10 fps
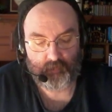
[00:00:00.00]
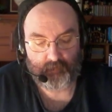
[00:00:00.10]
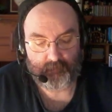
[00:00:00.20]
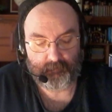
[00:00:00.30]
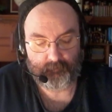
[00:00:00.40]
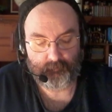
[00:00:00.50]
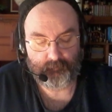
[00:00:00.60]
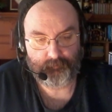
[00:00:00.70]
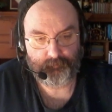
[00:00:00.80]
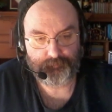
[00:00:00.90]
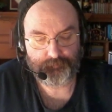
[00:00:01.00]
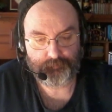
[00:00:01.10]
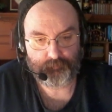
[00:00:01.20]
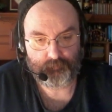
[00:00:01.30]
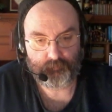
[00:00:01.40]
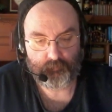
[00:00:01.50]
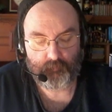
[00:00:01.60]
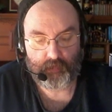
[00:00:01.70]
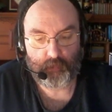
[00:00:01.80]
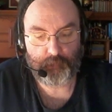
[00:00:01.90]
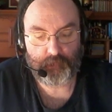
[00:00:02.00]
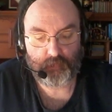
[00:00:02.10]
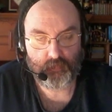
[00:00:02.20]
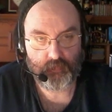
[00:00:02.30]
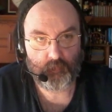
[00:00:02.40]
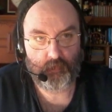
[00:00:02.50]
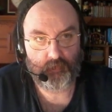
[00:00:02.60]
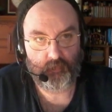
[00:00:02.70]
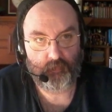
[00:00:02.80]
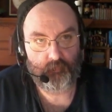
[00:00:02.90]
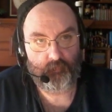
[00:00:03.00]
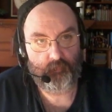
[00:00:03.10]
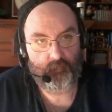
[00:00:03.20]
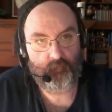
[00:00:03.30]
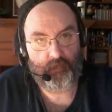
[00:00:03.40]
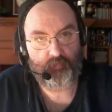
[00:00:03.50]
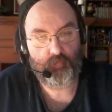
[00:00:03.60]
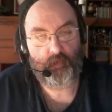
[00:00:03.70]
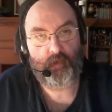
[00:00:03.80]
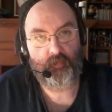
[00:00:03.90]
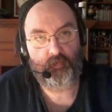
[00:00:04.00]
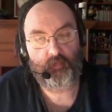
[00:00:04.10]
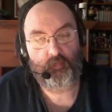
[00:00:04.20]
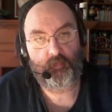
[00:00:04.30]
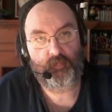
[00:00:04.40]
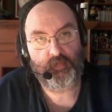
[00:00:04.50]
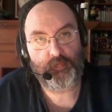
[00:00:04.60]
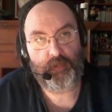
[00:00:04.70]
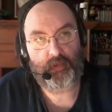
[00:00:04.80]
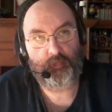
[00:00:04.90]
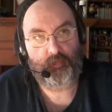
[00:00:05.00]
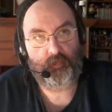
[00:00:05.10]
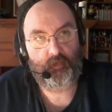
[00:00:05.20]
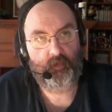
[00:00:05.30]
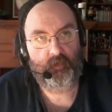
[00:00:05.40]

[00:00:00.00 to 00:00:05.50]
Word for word: Um, it appears what they're they've tried to do with this paper